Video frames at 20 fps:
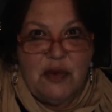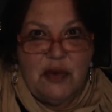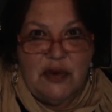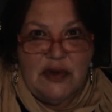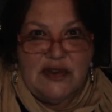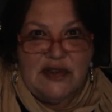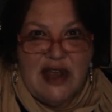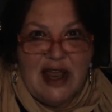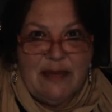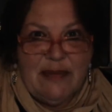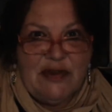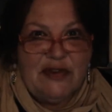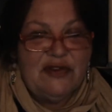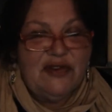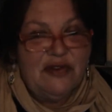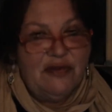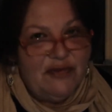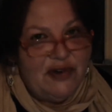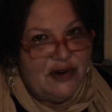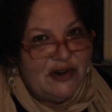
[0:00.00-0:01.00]
as I am. This is
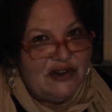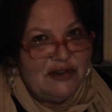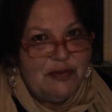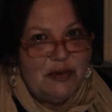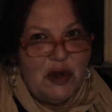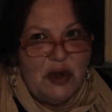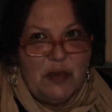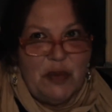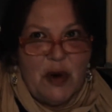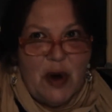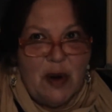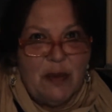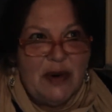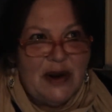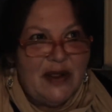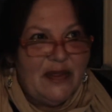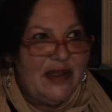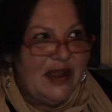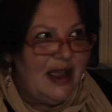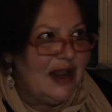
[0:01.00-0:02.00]
a very small apartment. I
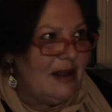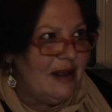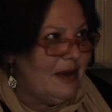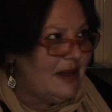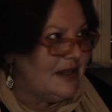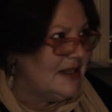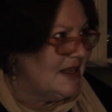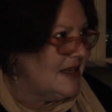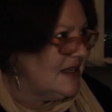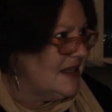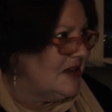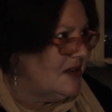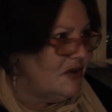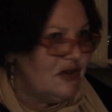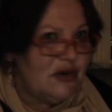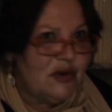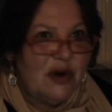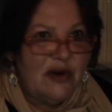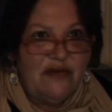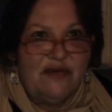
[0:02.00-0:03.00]
think I got about 600
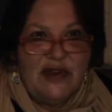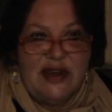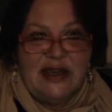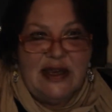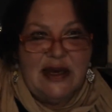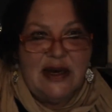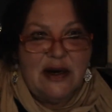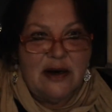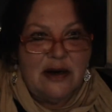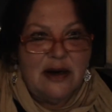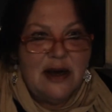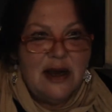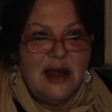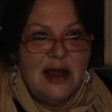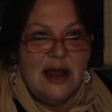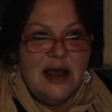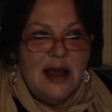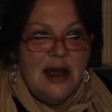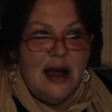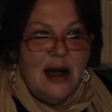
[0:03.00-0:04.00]
square feet here.
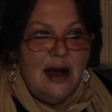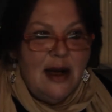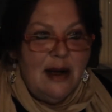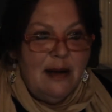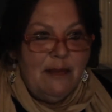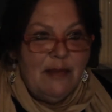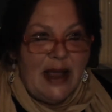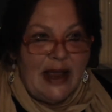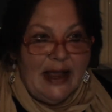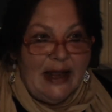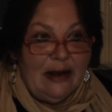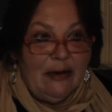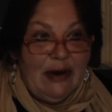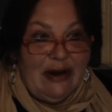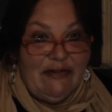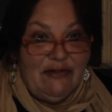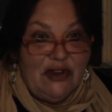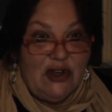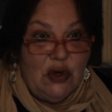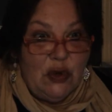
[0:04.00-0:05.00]
I got a great
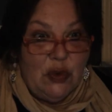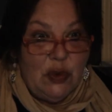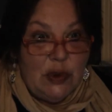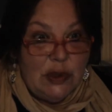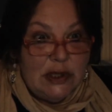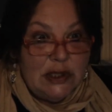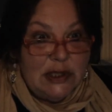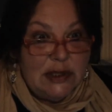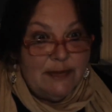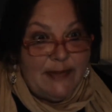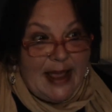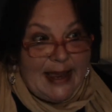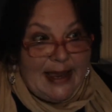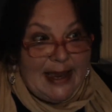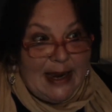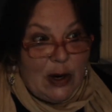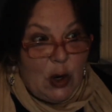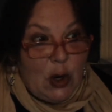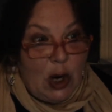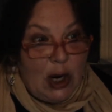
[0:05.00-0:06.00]
view back
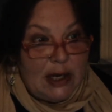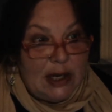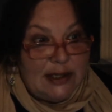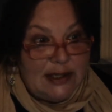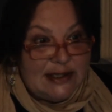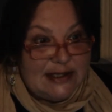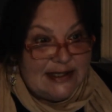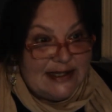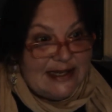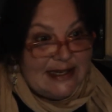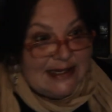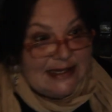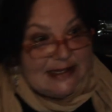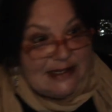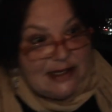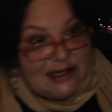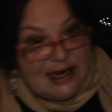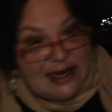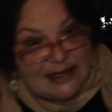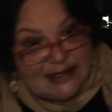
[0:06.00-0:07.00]
here. See,
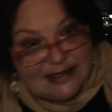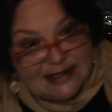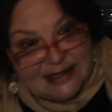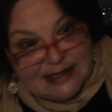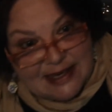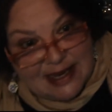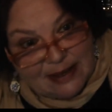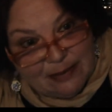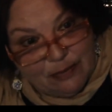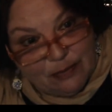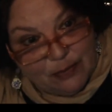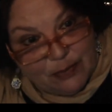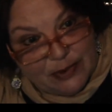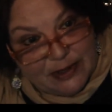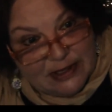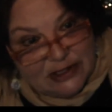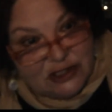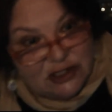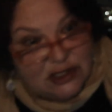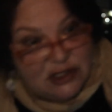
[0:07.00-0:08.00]
it's got a
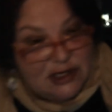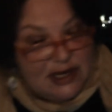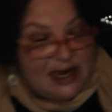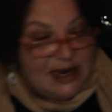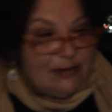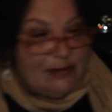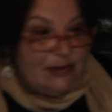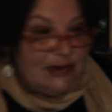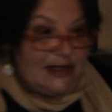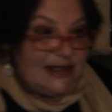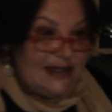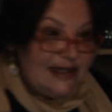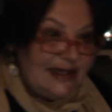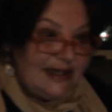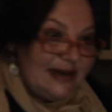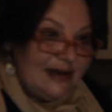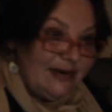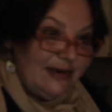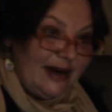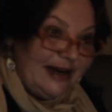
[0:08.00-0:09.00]
bridge. You can't really see
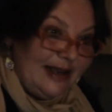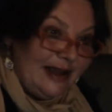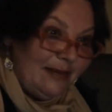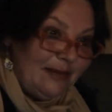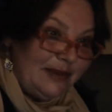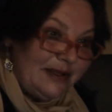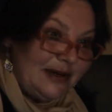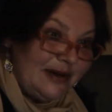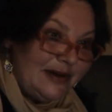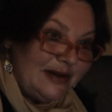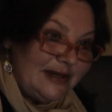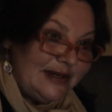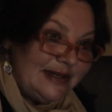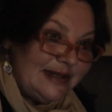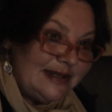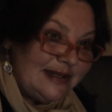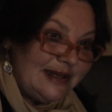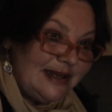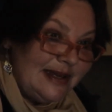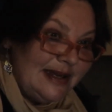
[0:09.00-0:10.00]
it right now, but there it
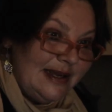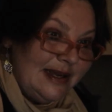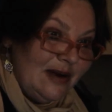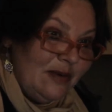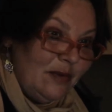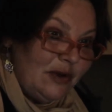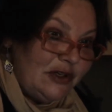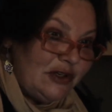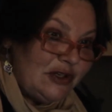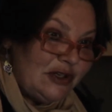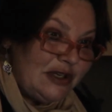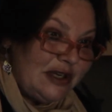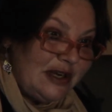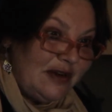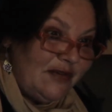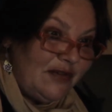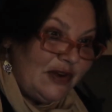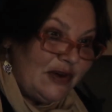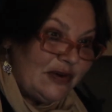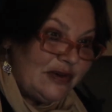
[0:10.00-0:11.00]
is. What you're seeing over
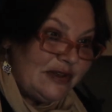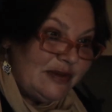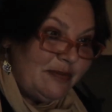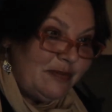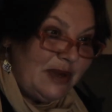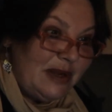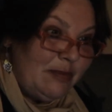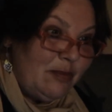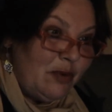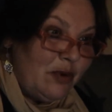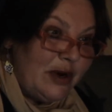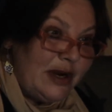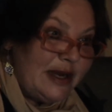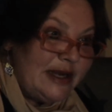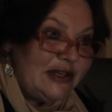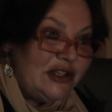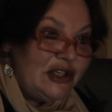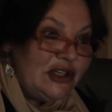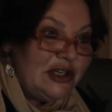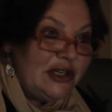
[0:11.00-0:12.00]
there is a big
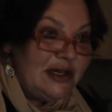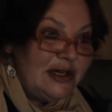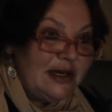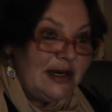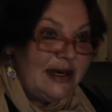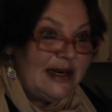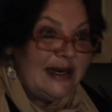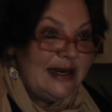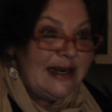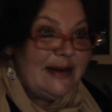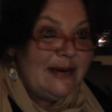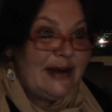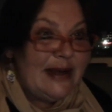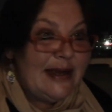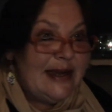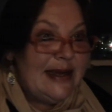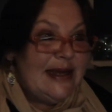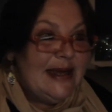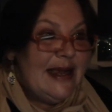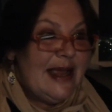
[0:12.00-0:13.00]
bridge, anyway,
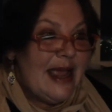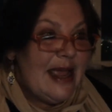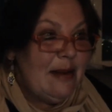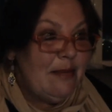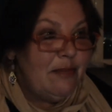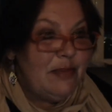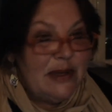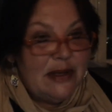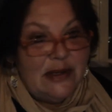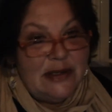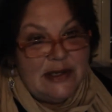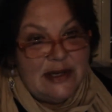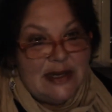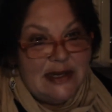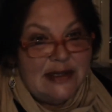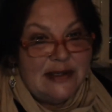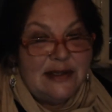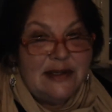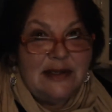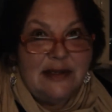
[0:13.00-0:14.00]
and
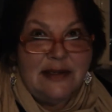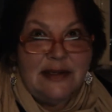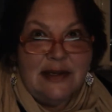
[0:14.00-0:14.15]
buildings, and